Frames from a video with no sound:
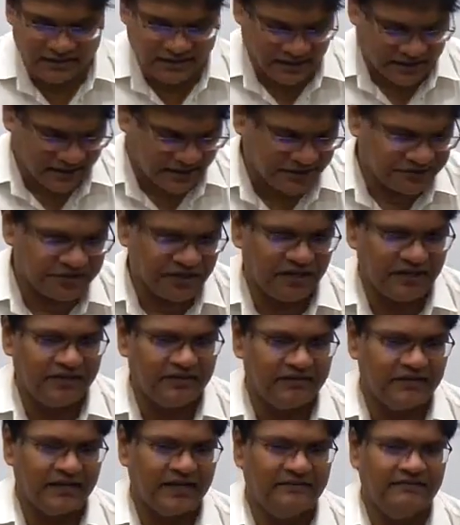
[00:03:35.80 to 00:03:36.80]
The king shall
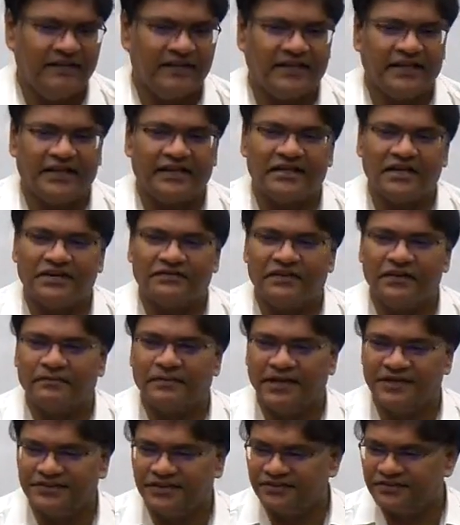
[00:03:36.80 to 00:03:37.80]
do everything that would
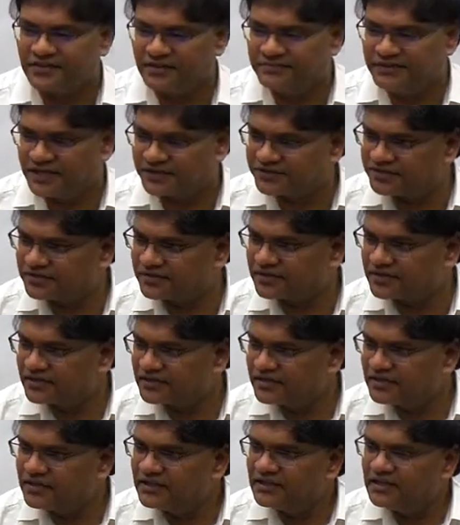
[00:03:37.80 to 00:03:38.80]
please his subjects
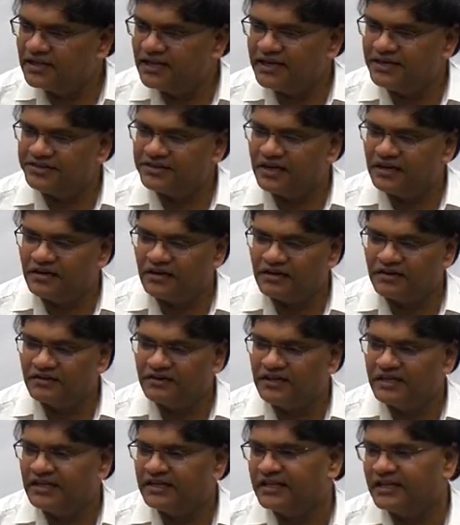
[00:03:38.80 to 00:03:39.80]
and shall not
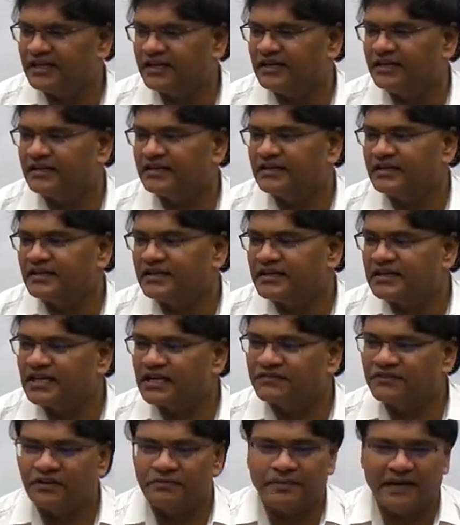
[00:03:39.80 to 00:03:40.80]
do anything
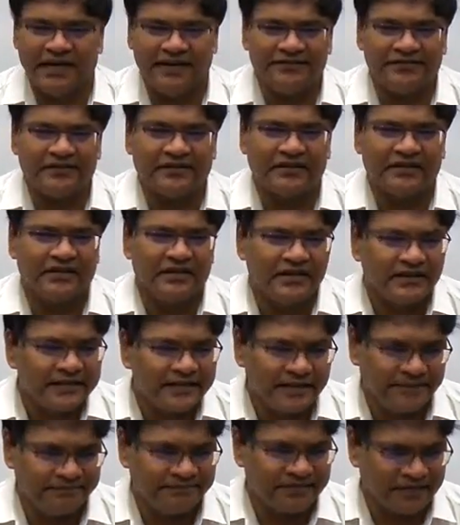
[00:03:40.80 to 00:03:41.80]
that would please
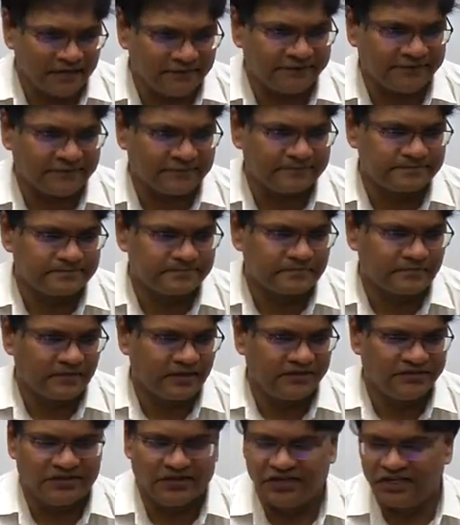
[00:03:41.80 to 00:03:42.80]
himself.
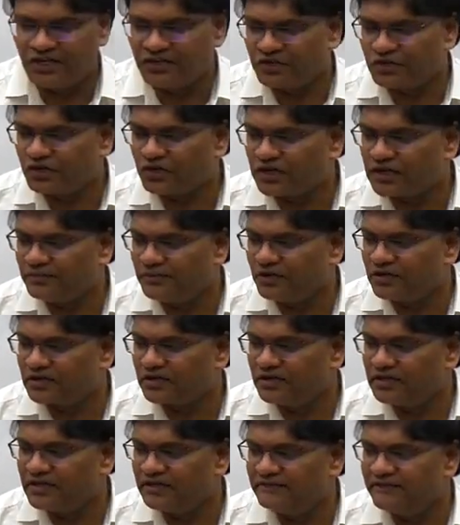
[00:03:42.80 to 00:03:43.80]
So you have to talk about
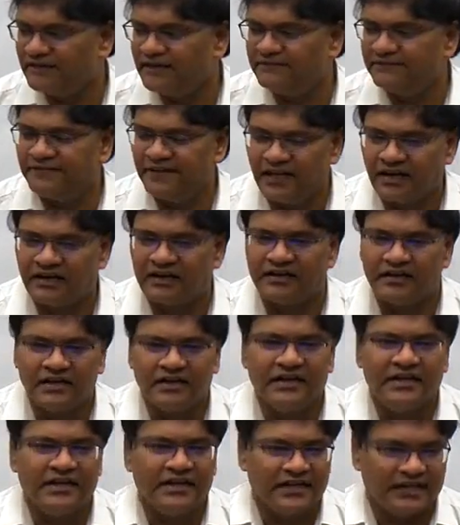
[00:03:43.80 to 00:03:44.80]
all the welfare
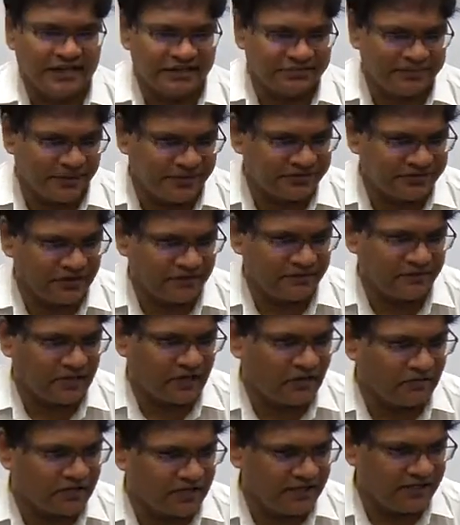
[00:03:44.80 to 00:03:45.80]
aspects of
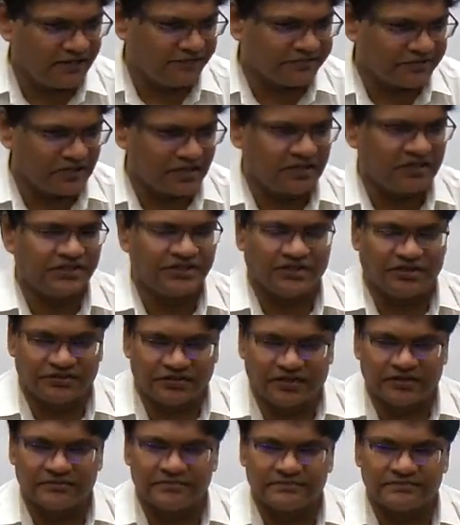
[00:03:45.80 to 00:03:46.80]
Kautilya's
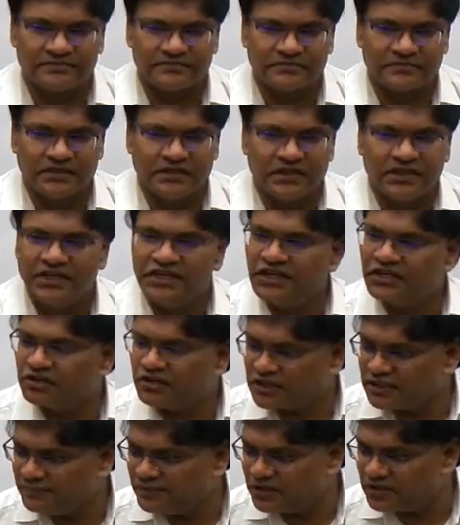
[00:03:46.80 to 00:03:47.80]
Arthashastra. You
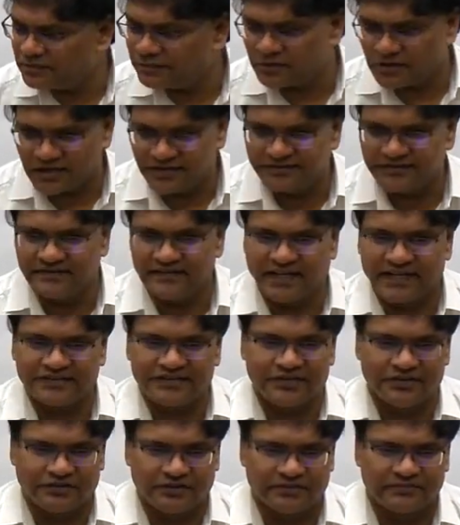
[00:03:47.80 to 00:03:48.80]
talk about progressive
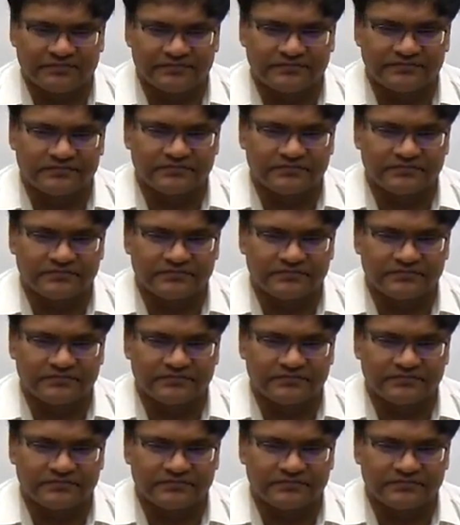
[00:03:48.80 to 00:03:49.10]
taxation.